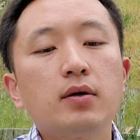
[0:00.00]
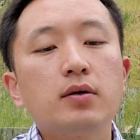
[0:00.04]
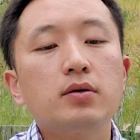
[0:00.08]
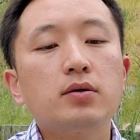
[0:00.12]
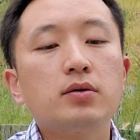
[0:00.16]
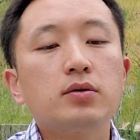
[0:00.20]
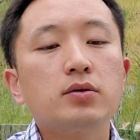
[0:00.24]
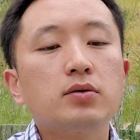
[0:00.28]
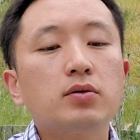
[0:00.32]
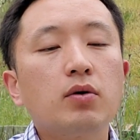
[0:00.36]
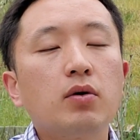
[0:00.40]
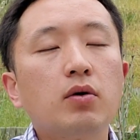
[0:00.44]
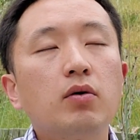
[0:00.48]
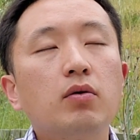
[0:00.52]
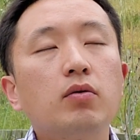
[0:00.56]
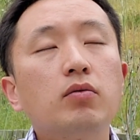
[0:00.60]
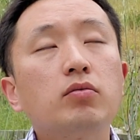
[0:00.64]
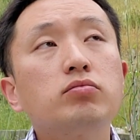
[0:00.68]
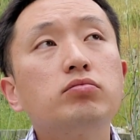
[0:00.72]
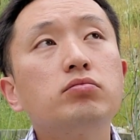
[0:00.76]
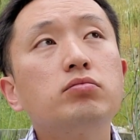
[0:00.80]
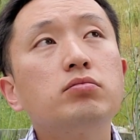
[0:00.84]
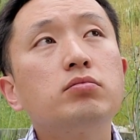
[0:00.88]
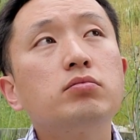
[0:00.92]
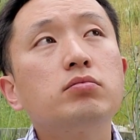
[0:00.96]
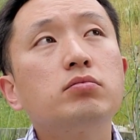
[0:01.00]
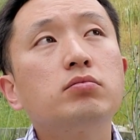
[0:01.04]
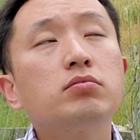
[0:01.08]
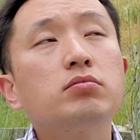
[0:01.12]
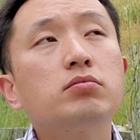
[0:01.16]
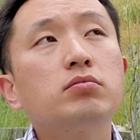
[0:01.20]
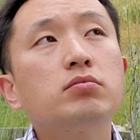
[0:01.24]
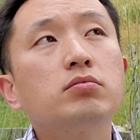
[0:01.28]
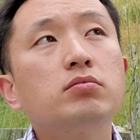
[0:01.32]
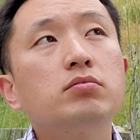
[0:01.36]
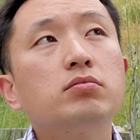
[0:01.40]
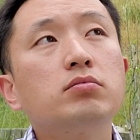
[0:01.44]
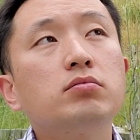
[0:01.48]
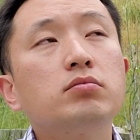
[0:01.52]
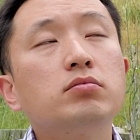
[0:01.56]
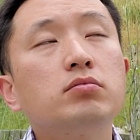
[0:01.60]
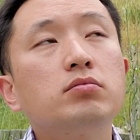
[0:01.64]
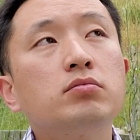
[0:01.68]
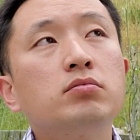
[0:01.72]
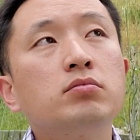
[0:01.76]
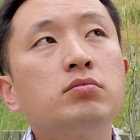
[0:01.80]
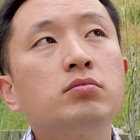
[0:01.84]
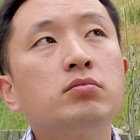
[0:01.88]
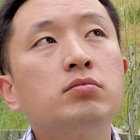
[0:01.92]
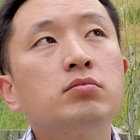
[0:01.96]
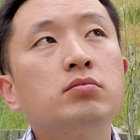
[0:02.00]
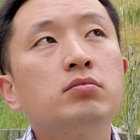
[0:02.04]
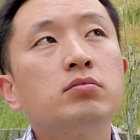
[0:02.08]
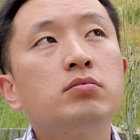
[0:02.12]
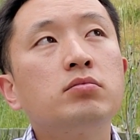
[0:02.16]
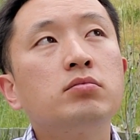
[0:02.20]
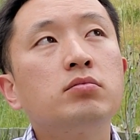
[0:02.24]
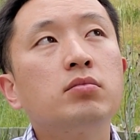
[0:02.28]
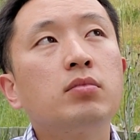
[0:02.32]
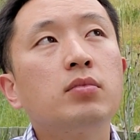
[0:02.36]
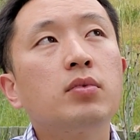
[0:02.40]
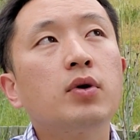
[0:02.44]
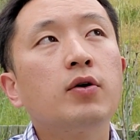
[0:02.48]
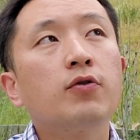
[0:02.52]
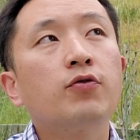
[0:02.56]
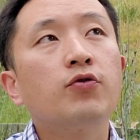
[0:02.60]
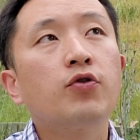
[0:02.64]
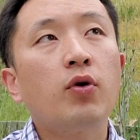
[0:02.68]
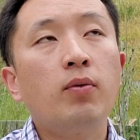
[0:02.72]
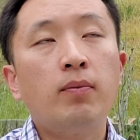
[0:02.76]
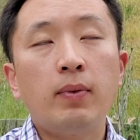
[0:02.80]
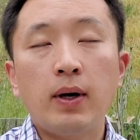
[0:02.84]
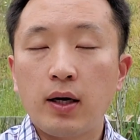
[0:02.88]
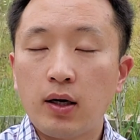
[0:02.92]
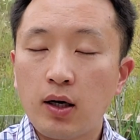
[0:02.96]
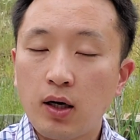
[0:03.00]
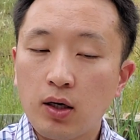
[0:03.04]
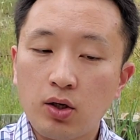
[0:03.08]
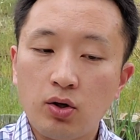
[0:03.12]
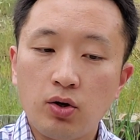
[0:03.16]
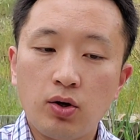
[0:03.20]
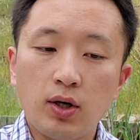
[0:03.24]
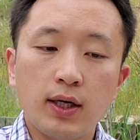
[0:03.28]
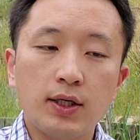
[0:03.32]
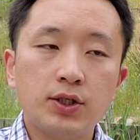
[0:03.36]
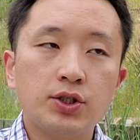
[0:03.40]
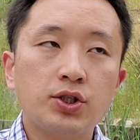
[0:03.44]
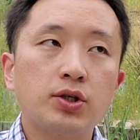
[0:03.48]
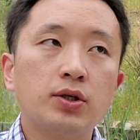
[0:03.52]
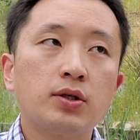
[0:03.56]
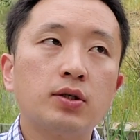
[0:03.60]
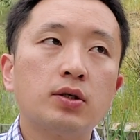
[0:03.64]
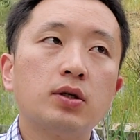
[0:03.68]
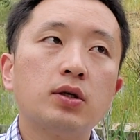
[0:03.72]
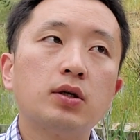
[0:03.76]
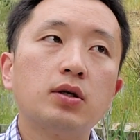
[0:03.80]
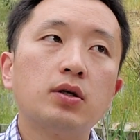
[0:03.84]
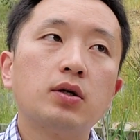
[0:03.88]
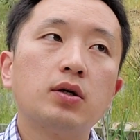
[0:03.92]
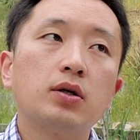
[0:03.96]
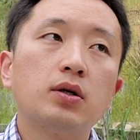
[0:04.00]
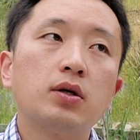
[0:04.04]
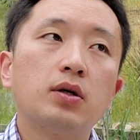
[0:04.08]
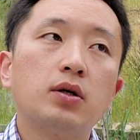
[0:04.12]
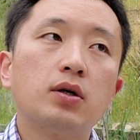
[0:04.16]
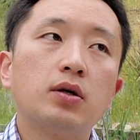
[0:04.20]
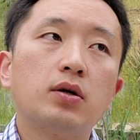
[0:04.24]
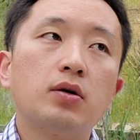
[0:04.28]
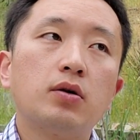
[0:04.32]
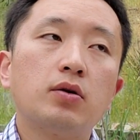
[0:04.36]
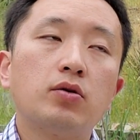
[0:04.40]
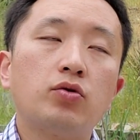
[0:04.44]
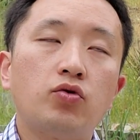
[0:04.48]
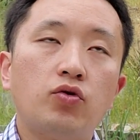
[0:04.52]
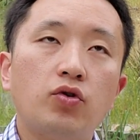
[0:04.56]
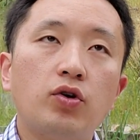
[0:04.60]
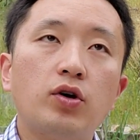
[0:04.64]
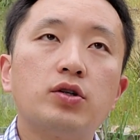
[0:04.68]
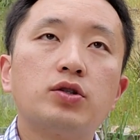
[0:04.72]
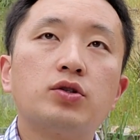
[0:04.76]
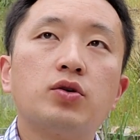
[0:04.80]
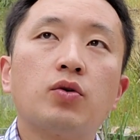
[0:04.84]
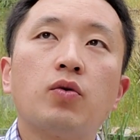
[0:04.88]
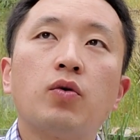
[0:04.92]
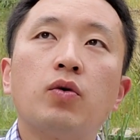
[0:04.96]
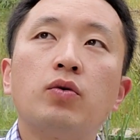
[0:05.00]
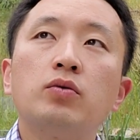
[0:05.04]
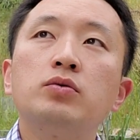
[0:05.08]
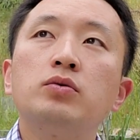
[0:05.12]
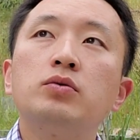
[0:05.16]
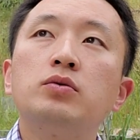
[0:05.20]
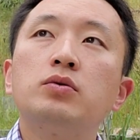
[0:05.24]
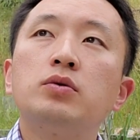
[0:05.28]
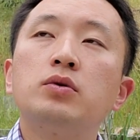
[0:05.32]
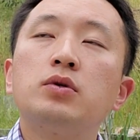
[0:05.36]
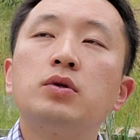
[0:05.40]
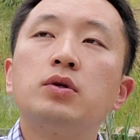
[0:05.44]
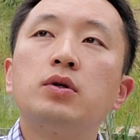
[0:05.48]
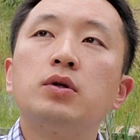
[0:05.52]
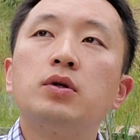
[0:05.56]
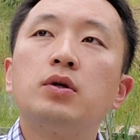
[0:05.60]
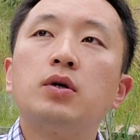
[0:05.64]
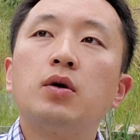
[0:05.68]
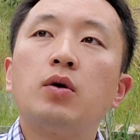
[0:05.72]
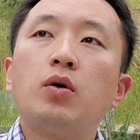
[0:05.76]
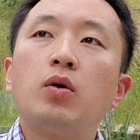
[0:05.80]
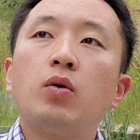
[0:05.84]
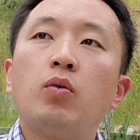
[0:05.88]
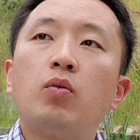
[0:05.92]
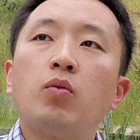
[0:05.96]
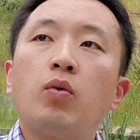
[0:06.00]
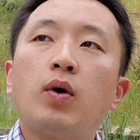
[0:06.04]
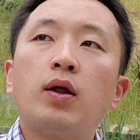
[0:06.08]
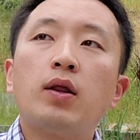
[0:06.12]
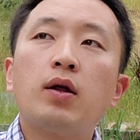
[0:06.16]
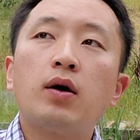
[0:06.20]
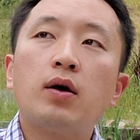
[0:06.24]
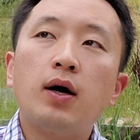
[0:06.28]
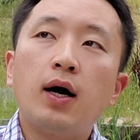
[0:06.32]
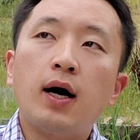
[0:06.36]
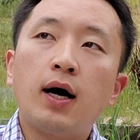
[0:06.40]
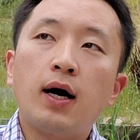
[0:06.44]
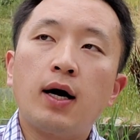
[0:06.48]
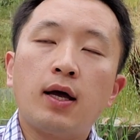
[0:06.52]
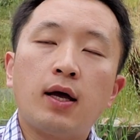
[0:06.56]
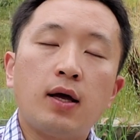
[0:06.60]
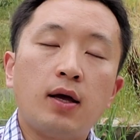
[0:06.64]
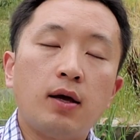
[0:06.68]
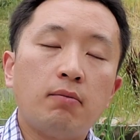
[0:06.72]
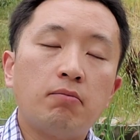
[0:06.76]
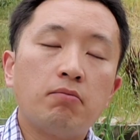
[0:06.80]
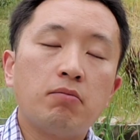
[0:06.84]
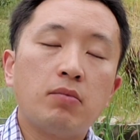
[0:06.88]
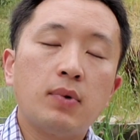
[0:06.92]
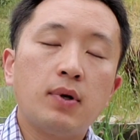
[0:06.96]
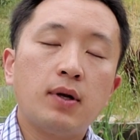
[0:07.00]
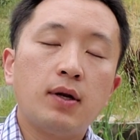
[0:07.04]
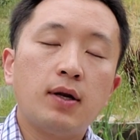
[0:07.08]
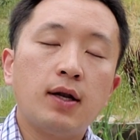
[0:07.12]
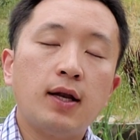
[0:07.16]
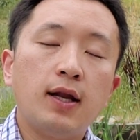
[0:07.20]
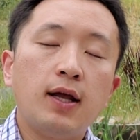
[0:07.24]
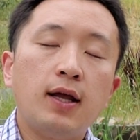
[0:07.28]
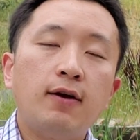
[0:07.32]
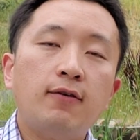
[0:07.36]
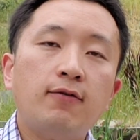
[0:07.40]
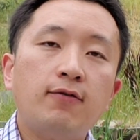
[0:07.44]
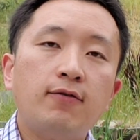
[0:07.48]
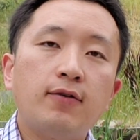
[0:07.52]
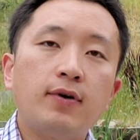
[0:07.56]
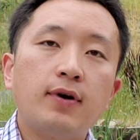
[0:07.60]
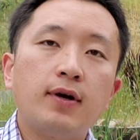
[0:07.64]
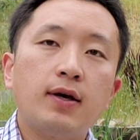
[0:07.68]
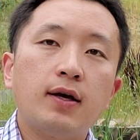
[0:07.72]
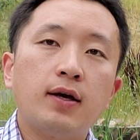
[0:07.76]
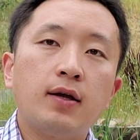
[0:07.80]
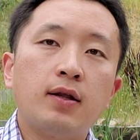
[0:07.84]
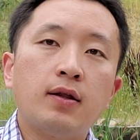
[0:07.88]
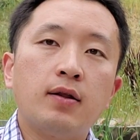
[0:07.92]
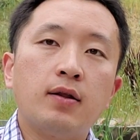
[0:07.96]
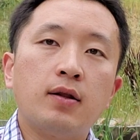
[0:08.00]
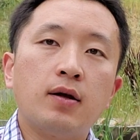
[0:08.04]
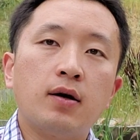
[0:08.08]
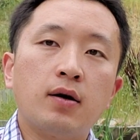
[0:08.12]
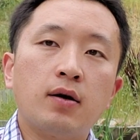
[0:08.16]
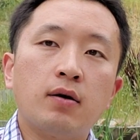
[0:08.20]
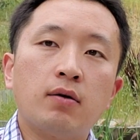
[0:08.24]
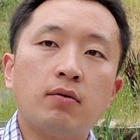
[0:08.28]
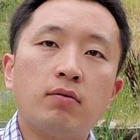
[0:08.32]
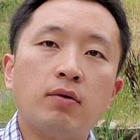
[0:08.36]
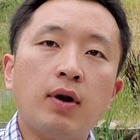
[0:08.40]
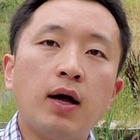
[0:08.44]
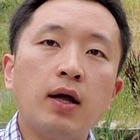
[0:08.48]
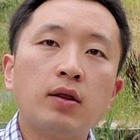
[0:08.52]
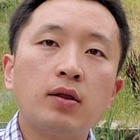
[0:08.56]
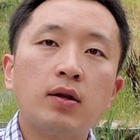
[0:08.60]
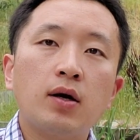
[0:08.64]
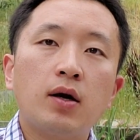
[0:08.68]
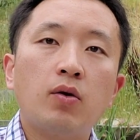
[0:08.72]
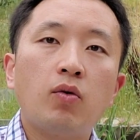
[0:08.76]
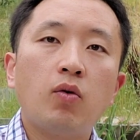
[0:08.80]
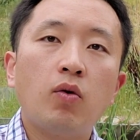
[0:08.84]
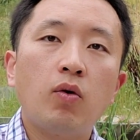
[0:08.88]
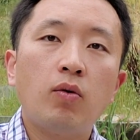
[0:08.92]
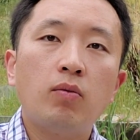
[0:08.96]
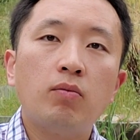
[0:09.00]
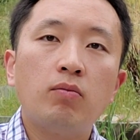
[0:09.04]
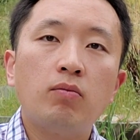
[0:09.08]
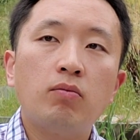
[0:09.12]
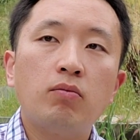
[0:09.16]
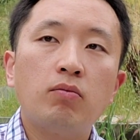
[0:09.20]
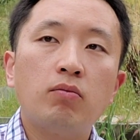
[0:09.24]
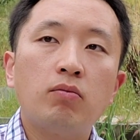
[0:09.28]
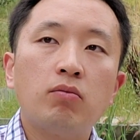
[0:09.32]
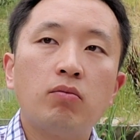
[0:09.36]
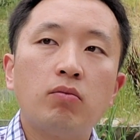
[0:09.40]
So from my calculation 2 years ago, whether I live in the rental home